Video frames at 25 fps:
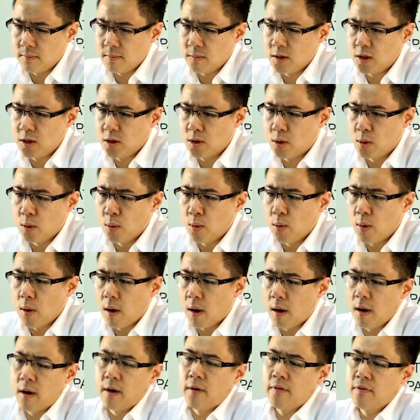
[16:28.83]

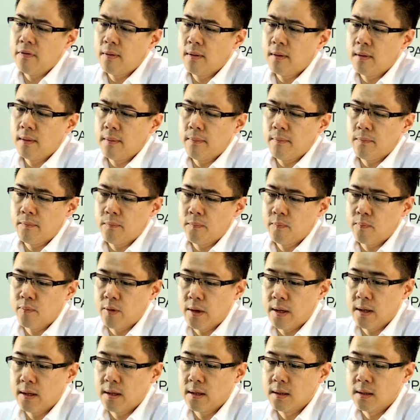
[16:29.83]
school of
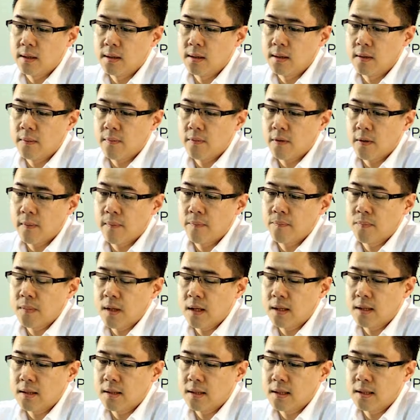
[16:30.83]
printers
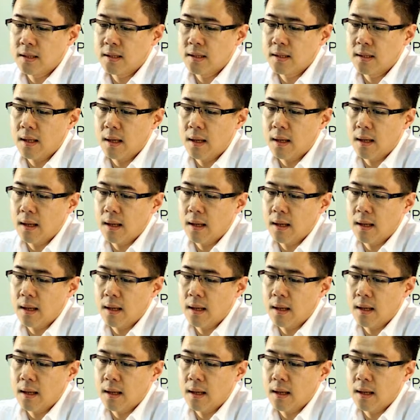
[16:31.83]
is this